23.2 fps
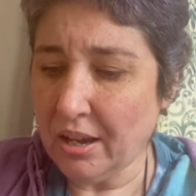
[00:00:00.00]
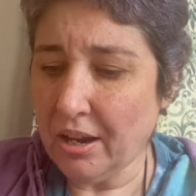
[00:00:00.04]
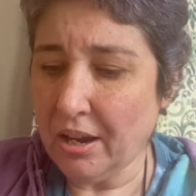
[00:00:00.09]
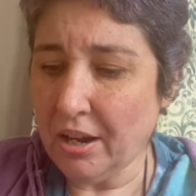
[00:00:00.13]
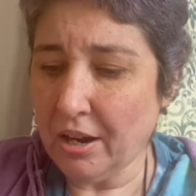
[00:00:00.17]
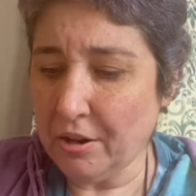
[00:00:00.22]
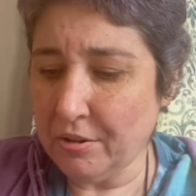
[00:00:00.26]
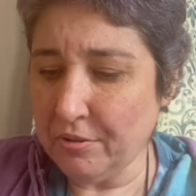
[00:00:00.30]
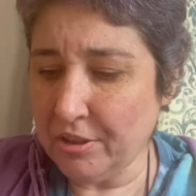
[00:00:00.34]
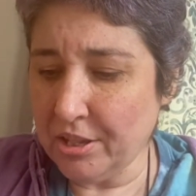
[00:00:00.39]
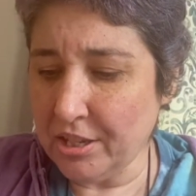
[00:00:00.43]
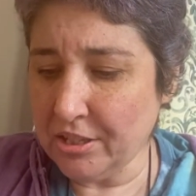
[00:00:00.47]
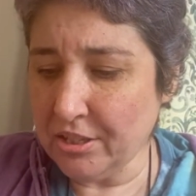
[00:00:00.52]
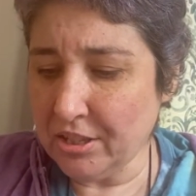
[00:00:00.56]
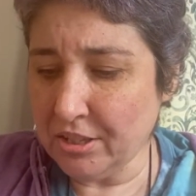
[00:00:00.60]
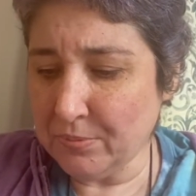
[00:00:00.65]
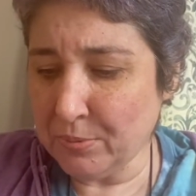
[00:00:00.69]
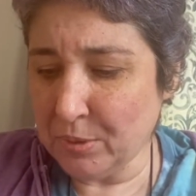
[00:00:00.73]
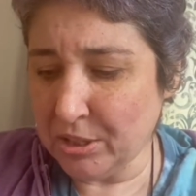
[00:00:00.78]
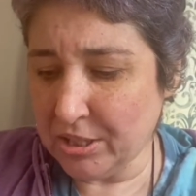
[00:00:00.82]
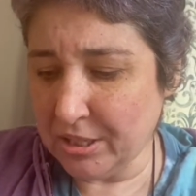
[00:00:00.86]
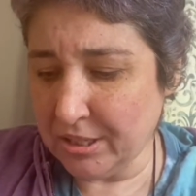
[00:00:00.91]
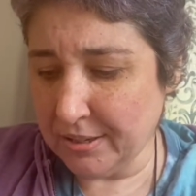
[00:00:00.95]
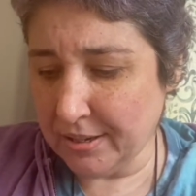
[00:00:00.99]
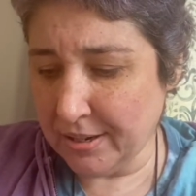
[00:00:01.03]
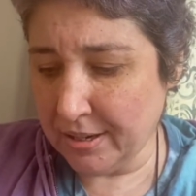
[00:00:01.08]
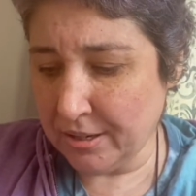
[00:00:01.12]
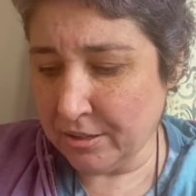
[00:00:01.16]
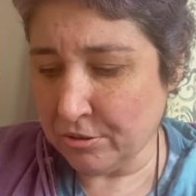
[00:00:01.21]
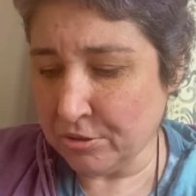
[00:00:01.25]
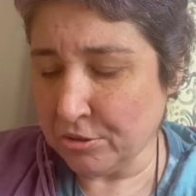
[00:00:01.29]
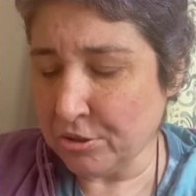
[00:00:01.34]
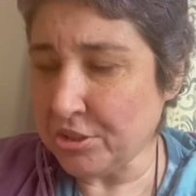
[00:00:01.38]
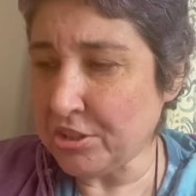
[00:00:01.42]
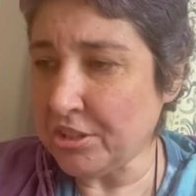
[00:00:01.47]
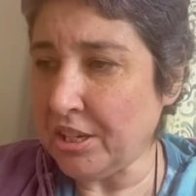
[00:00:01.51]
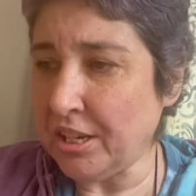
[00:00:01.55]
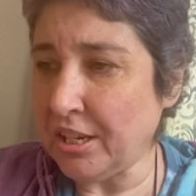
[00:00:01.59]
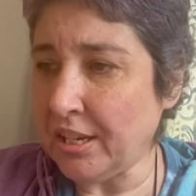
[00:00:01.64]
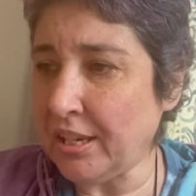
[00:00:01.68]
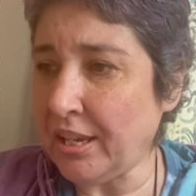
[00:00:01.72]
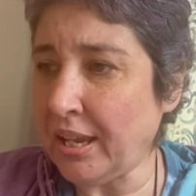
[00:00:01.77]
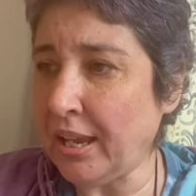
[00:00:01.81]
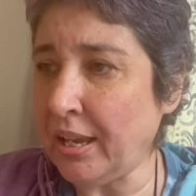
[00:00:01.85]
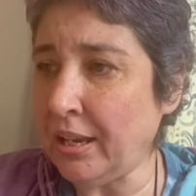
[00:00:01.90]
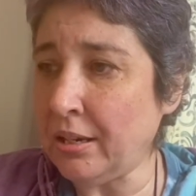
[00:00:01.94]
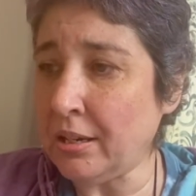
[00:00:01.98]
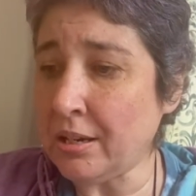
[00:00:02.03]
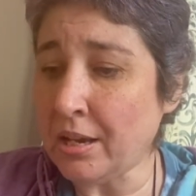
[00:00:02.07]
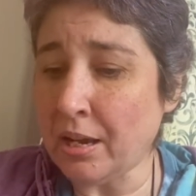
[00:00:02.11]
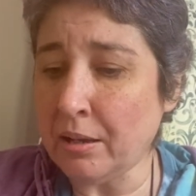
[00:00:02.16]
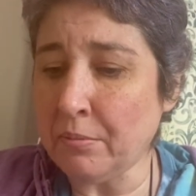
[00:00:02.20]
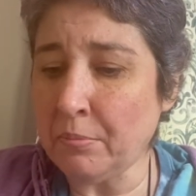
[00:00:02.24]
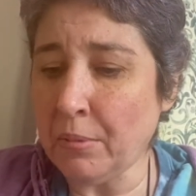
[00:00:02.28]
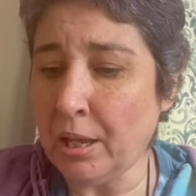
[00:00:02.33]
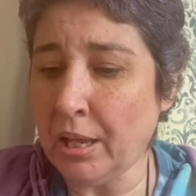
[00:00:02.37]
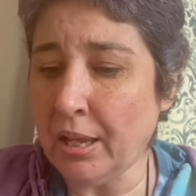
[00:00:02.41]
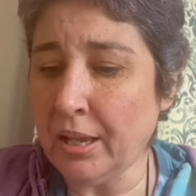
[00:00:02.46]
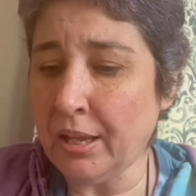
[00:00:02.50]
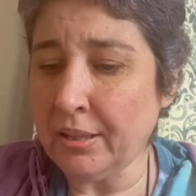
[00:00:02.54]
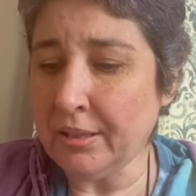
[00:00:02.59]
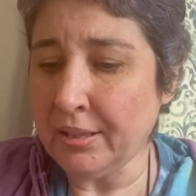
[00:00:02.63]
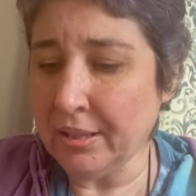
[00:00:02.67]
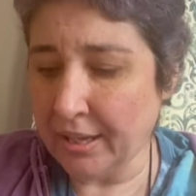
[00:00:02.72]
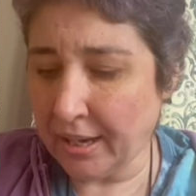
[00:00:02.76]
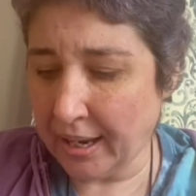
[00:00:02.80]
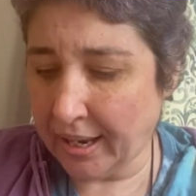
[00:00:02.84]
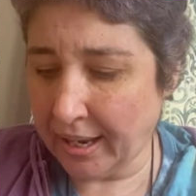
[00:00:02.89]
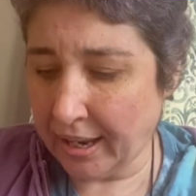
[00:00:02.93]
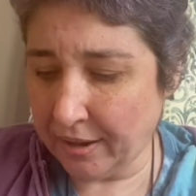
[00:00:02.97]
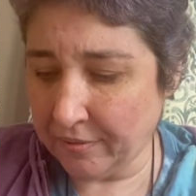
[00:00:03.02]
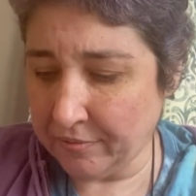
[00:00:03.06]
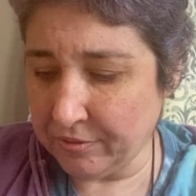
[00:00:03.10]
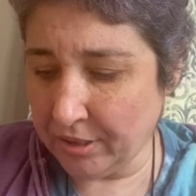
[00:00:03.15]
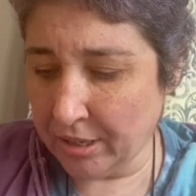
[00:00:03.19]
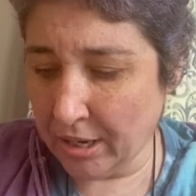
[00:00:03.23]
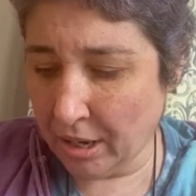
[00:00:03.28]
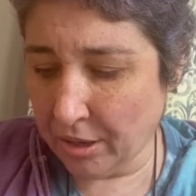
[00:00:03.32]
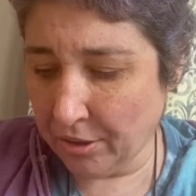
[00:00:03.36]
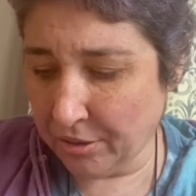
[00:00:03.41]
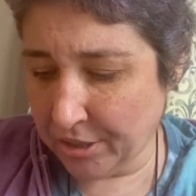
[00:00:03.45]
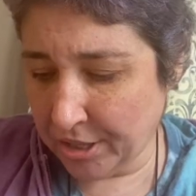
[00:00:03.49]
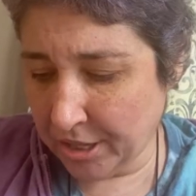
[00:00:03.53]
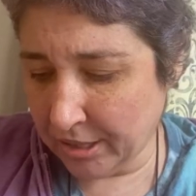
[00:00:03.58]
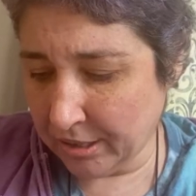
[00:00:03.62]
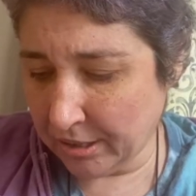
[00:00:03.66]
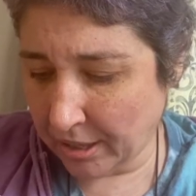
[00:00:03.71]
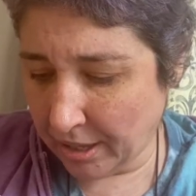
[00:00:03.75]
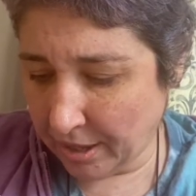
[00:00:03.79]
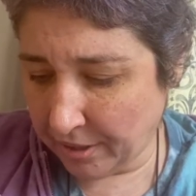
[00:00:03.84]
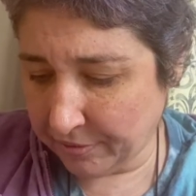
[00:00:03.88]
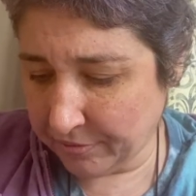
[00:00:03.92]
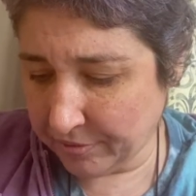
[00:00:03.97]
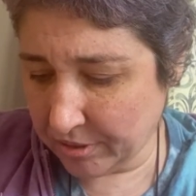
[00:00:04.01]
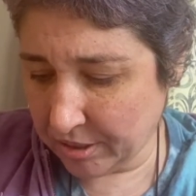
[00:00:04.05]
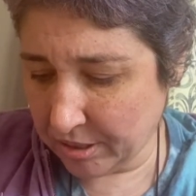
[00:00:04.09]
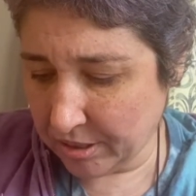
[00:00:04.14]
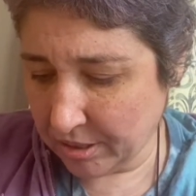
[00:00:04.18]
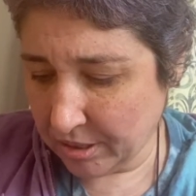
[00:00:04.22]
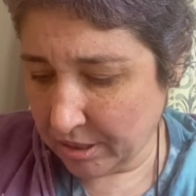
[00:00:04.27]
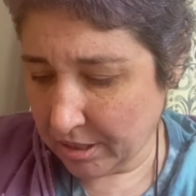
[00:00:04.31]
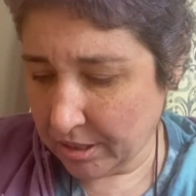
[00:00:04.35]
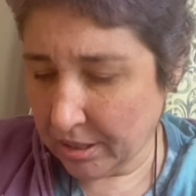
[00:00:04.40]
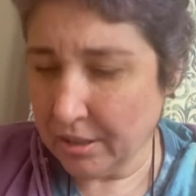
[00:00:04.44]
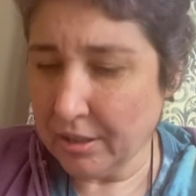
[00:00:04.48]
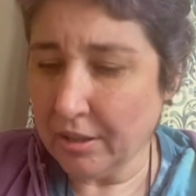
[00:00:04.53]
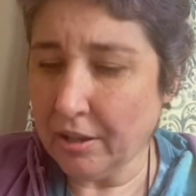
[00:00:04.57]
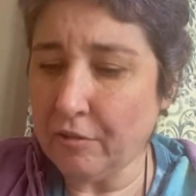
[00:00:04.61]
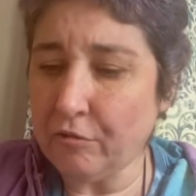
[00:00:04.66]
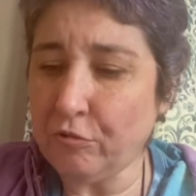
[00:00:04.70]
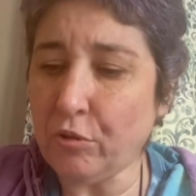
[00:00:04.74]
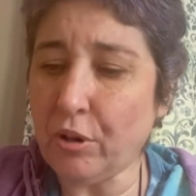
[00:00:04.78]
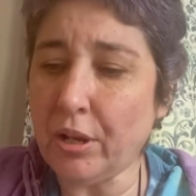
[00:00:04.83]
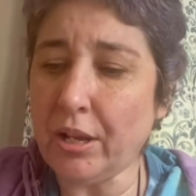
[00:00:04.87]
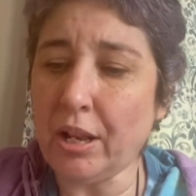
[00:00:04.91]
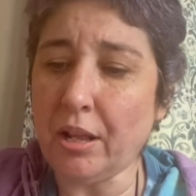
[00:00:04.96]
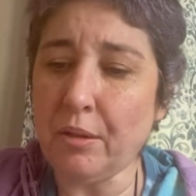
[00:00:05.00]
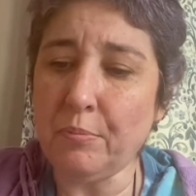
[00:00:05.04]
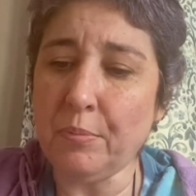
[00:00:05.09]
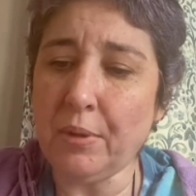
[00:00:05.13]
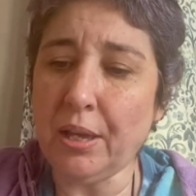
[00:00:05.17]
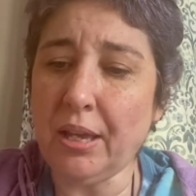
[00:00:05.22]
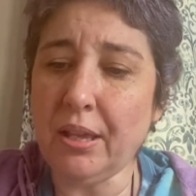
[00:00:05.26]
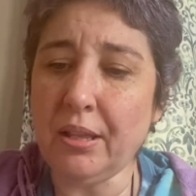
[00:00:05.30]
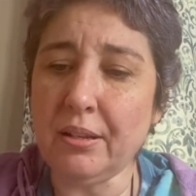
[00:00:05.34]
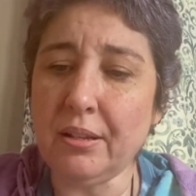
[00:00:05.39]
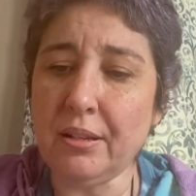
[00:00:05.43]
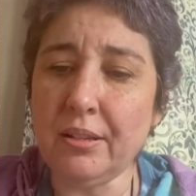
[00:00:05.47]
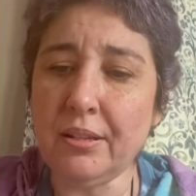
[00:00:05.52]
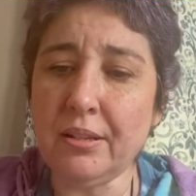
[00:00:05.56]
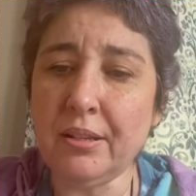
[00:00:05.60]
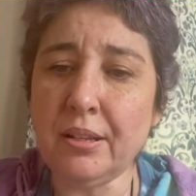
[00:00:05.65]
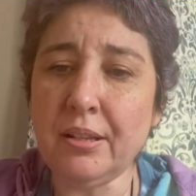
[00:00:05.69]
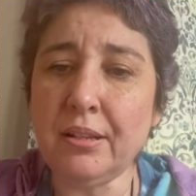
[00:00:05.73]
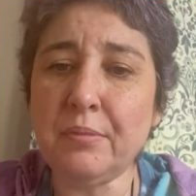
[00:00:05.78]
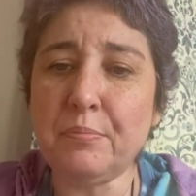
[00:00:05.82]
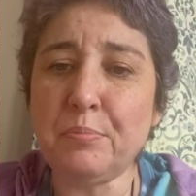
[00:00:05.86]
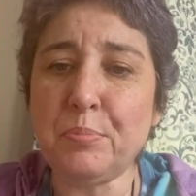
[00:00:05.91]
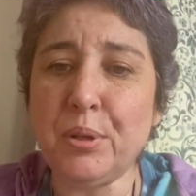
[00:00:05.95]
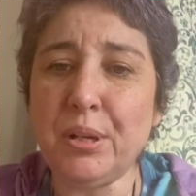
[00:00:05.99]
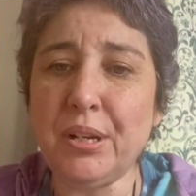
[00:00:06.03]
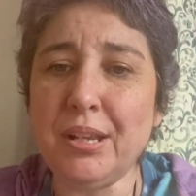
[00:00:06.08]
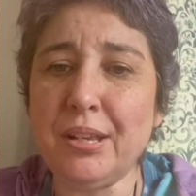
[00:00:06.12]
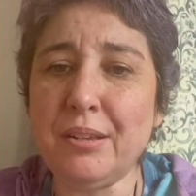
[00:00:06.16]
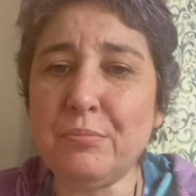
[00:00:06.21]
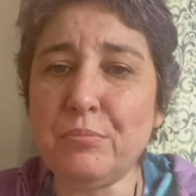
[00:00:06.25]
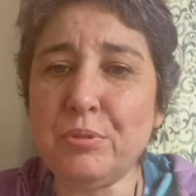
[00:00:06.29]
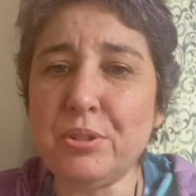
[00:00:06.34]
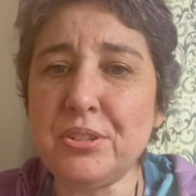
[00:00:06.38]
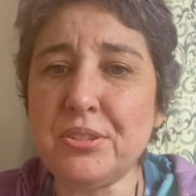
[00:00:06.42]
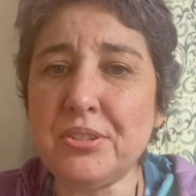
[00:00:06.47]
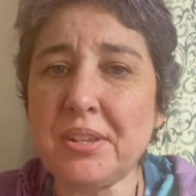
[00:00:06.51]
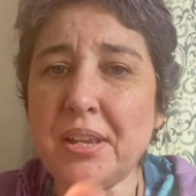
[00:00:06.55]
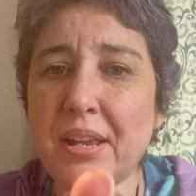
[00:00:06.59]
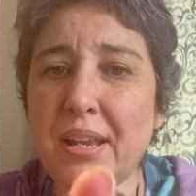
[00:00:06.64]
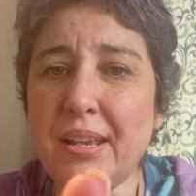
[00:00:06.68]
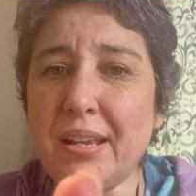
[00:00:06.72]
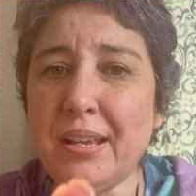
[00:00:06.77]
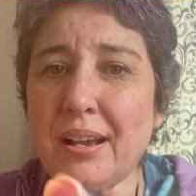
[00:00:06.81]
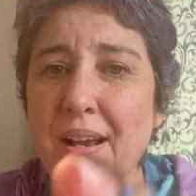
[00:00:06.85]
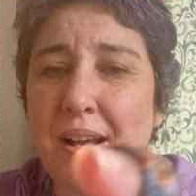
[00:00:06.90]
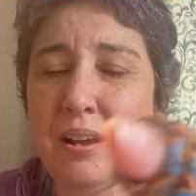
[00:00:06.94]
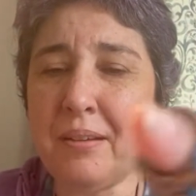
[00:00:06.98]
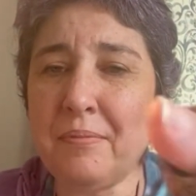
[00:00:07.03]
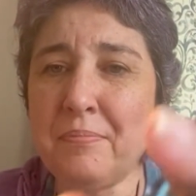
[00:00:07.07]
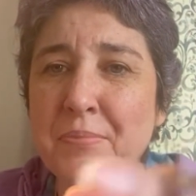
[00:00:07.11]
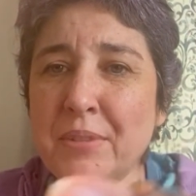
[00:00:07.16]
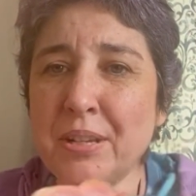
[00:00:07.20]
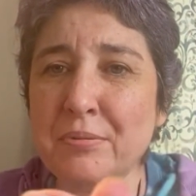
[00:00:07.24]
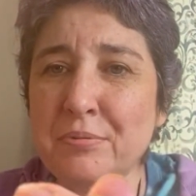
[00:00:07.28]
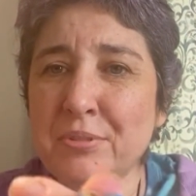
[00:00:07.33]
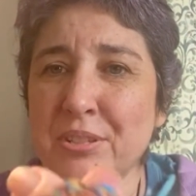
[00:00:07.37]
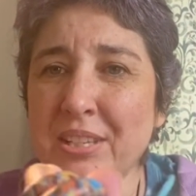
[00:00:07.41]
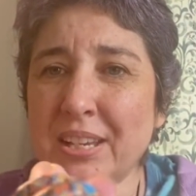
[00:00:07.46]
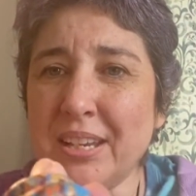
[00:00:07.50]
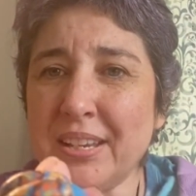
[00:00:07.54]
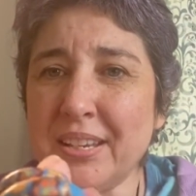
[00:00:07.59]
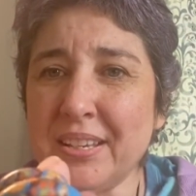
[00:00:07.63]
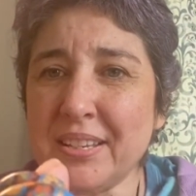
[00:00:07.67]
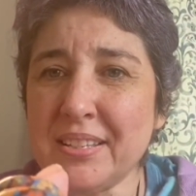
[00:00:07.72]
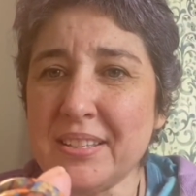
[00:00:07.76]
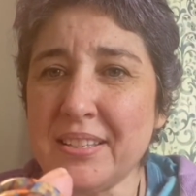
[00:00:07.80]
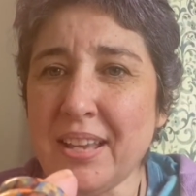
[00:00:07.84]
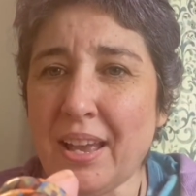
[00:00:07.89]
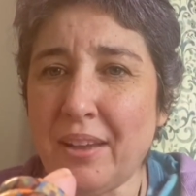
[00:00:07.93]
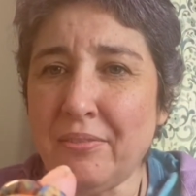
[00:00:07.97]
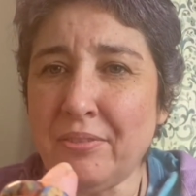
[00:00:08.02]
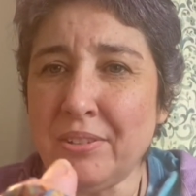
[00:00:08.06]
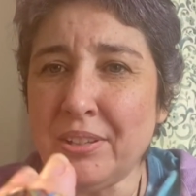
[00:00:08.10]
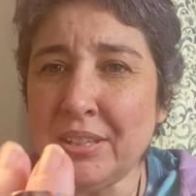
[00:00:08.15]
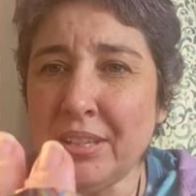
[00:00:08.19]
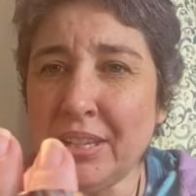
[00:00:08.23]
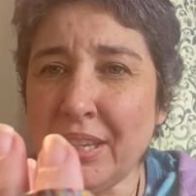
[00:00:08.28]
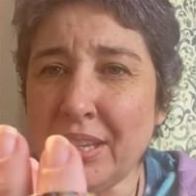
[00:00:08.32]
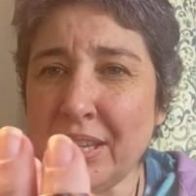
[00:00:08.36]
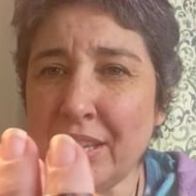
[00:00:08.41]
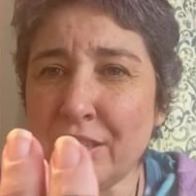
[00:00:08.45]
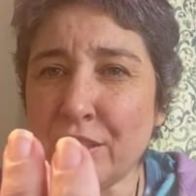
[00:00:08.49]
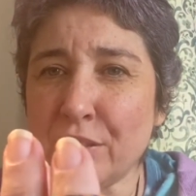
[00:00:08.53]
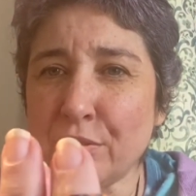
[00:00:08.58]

Oh, this was an interesting cane I made that I have nothing left of what I made in it. But it was like a 70s